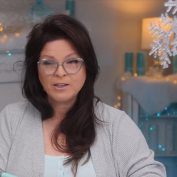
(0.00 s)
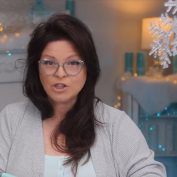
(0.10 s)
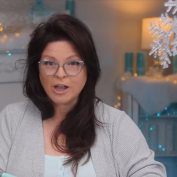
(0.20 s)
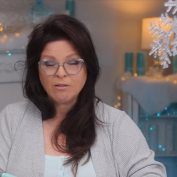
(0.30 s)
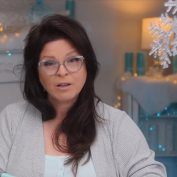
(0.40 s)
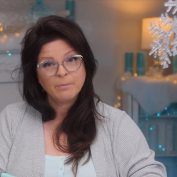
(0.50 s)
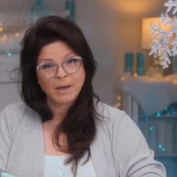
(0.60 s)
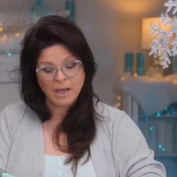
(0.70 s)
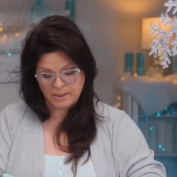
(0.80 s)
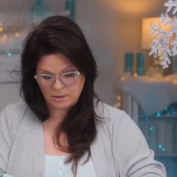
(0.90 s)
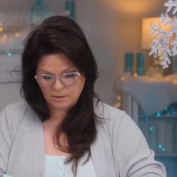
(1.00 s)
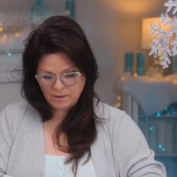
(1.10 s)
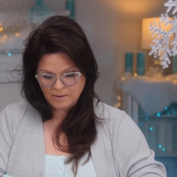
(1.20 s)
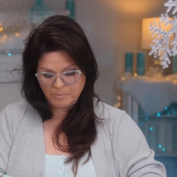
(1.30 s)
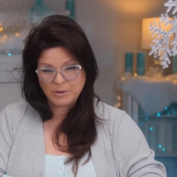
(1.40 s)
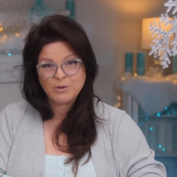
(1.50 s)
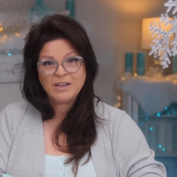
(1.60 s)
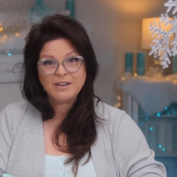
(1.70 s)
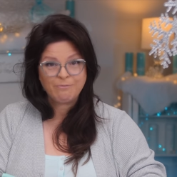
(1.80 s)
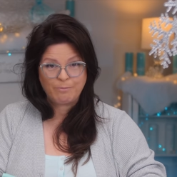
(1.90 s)
and gel combined. The
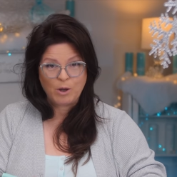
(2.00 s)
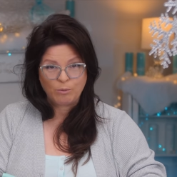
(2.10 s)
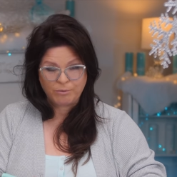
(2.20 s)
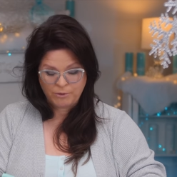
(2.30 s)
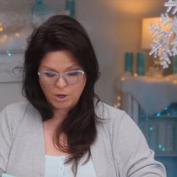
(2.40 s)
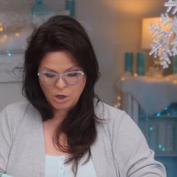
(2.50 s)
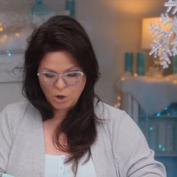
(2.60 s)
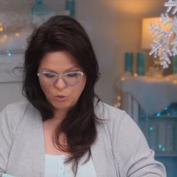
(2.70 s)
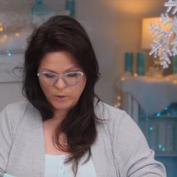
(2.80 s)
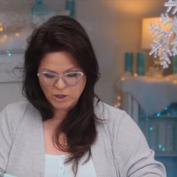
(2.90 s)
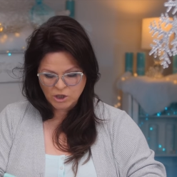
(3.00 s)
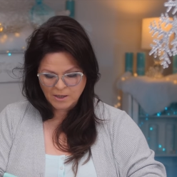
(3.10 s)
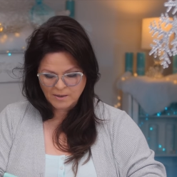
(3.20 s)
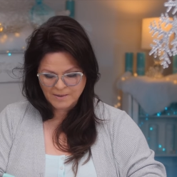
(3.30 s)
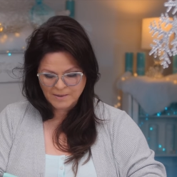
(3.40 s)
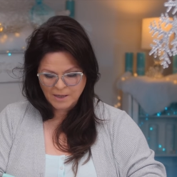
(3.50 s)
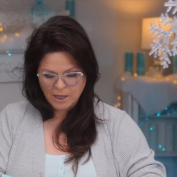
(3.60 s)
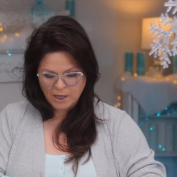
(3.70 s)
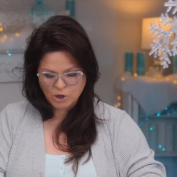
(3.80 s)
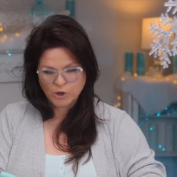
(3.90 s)
beauty of both, which is
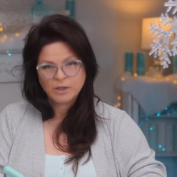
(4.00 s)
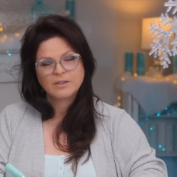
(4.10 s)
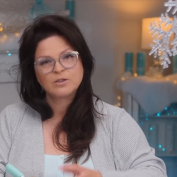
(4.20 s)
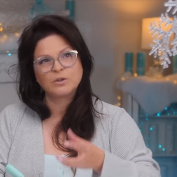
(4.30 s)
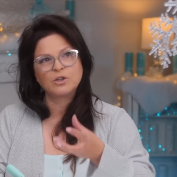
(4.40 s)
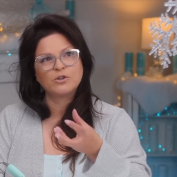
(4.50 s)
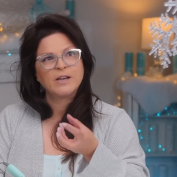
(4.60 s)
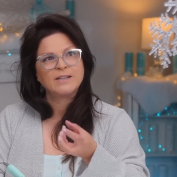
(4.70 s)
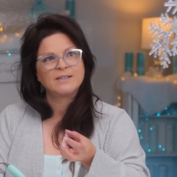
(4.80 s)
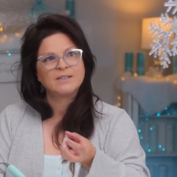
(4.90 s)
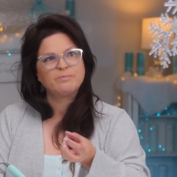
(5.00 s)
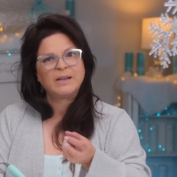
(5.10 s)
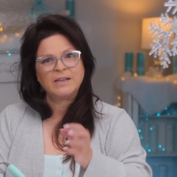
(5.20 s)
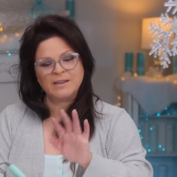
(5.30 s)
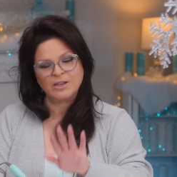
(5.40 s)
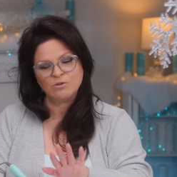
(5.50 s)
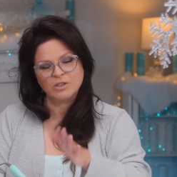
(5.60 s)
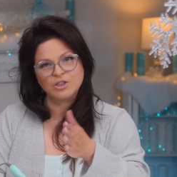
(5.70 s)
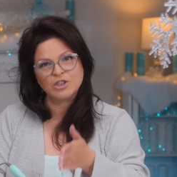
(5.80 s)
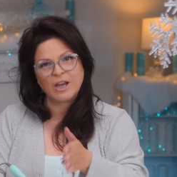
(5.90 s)
acrylic sort of creates this putty that you
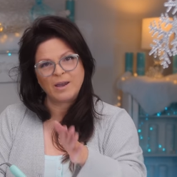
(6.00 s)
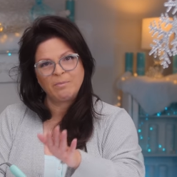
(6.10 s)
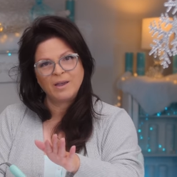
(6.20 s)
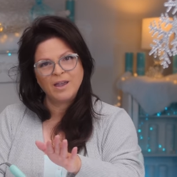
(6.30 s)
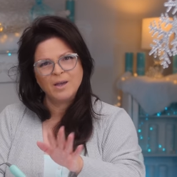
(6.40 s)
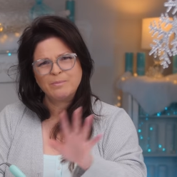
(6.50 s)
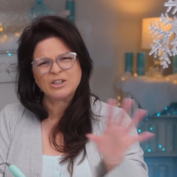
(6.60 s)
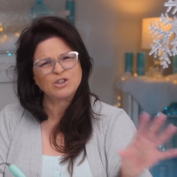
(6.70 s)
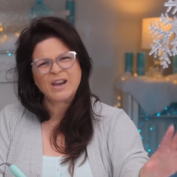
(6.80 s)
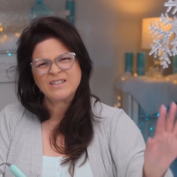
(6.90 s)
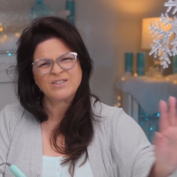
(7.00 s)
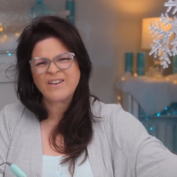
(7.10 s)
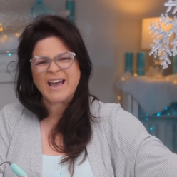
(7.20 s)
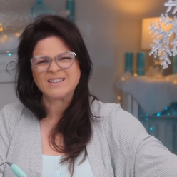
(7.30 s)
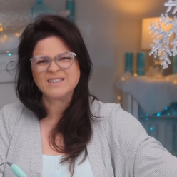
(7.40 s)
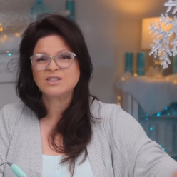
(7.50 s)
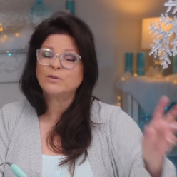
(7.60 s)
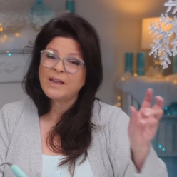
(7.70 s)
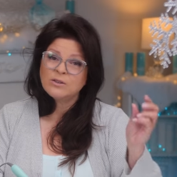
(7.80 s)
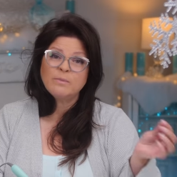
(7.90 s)
can shape, but it dries fast,
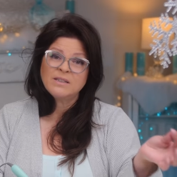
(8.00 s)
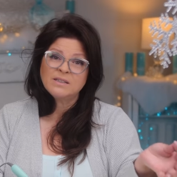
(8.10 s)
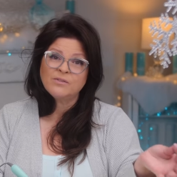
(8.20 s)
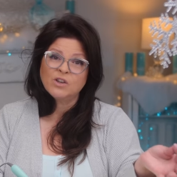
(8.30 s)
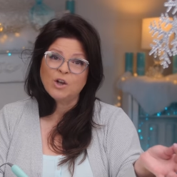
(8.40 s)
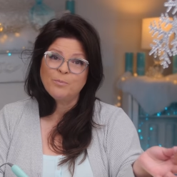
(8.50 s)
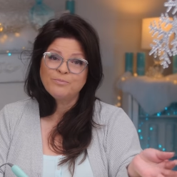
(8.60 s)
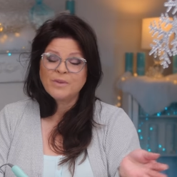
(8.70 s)
so that's what makes it difficult.